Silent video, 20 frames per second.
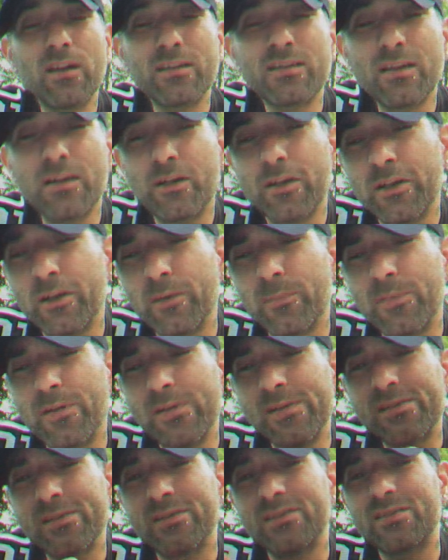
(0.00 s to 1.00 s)
to hear your
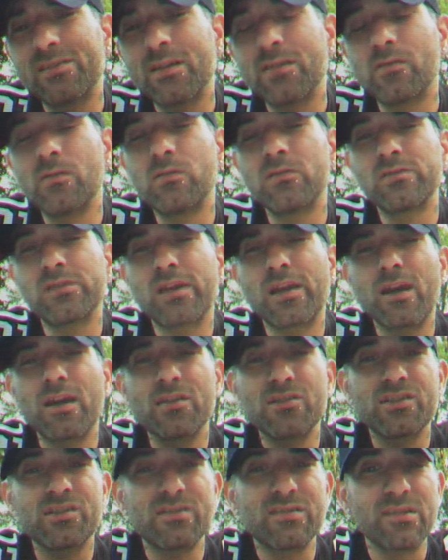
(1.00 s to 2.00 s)
opinions on the whole
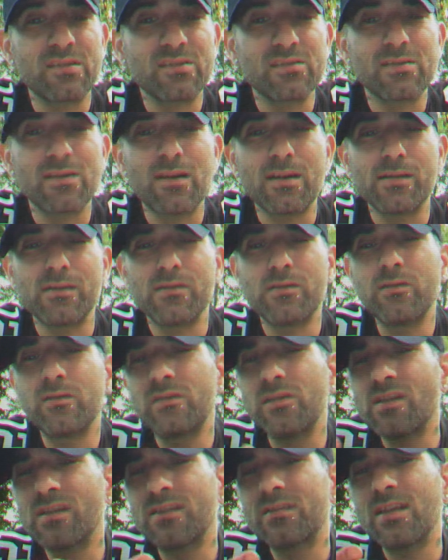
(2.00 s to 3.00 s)
TEKASHI6ix9ine. Do you
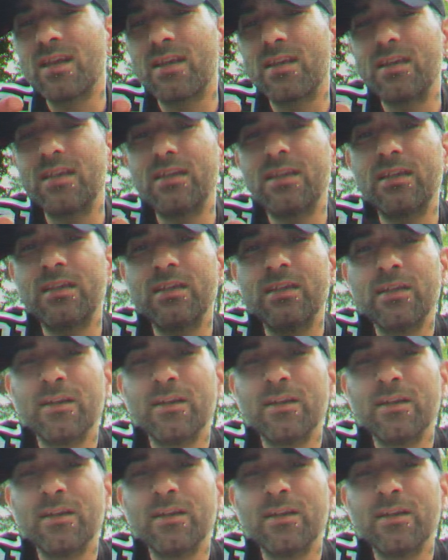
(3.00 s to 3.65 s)
think that do